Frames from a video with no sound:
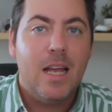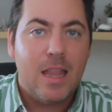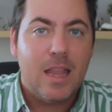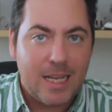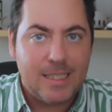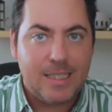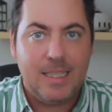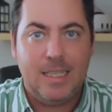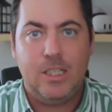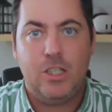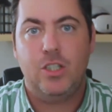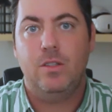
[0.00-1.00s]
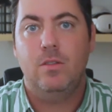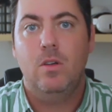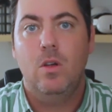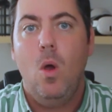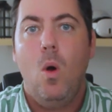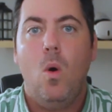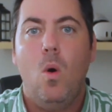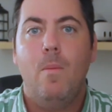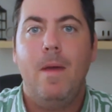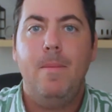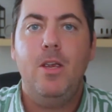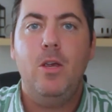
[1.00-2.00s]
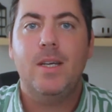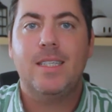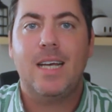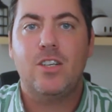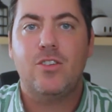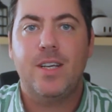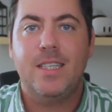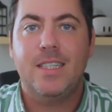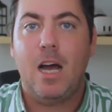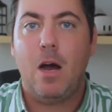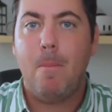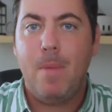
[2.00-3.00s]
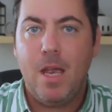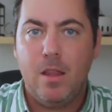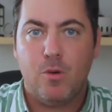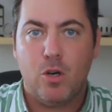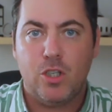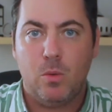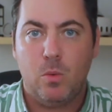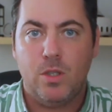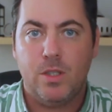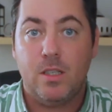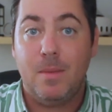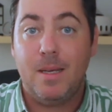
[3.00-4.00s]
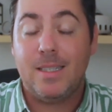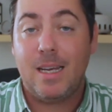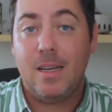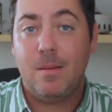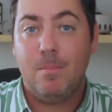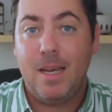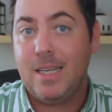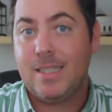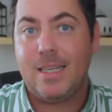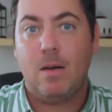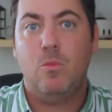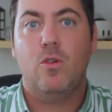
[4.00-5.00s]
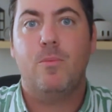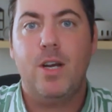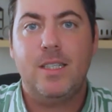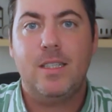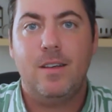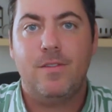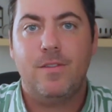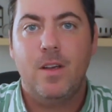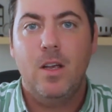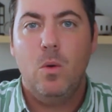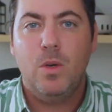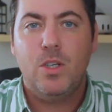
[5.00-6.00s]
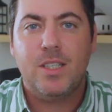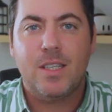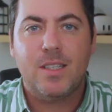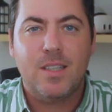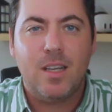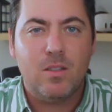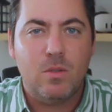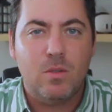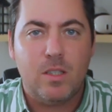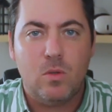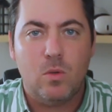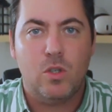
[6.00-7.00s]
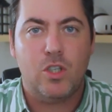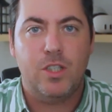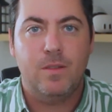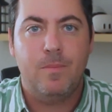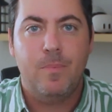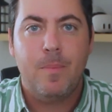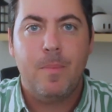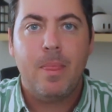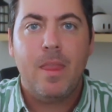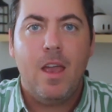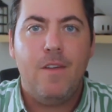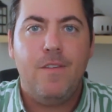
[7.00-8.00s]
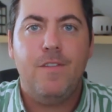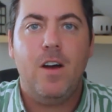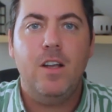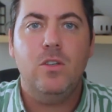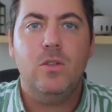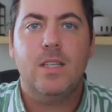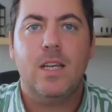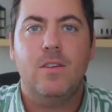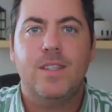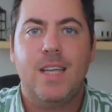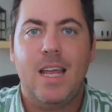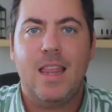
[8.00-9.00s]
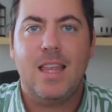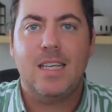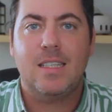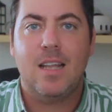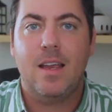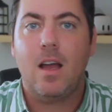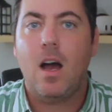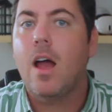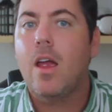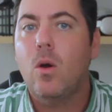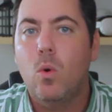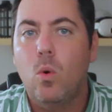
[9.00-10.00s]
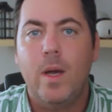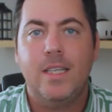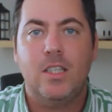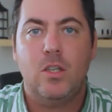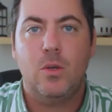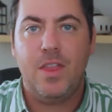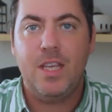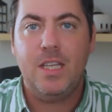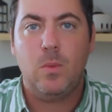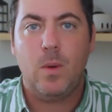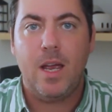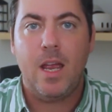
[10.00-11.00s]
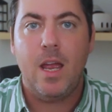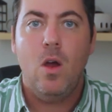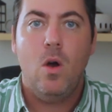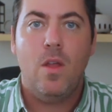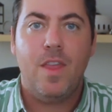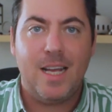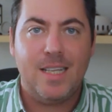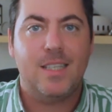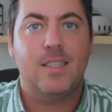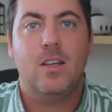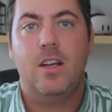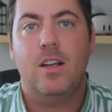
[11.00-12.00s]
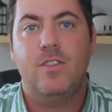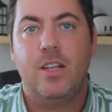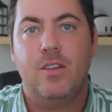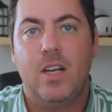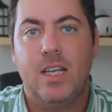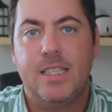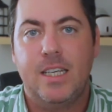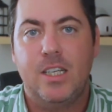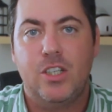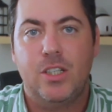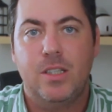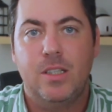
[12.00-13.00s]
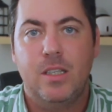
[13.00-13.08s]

That's deletion. Or maybe you exaggerated how big the project was to make it sound more impressive, which is a subtle distortion. If you find yourself saying things like, I always do it this way, that's a sign of generalization.